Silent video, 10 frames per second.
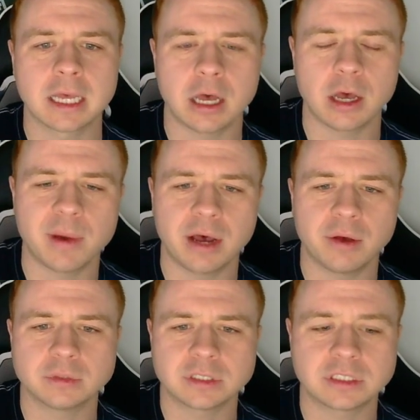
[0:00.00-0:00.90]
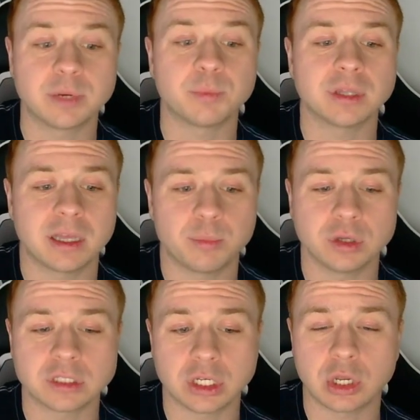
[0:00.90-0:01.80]
about someone that
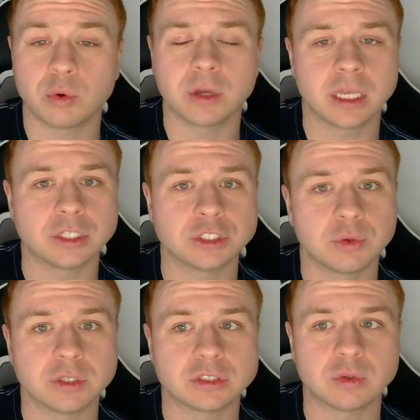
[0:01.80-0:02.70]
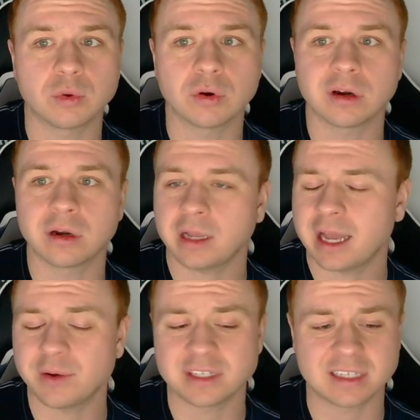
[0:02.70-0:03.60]
puts a note in Joey's door,
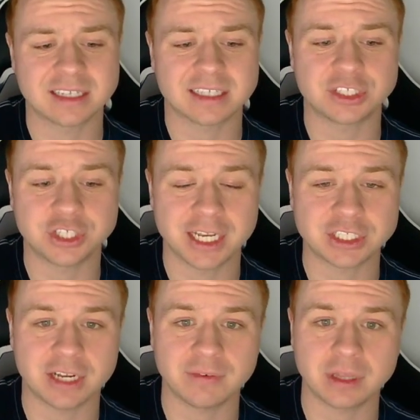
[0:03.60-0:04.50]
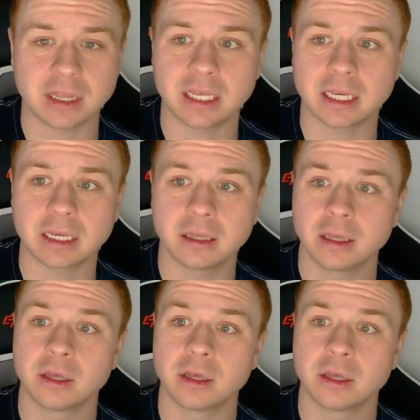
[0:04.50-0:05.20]
how he says can change everything.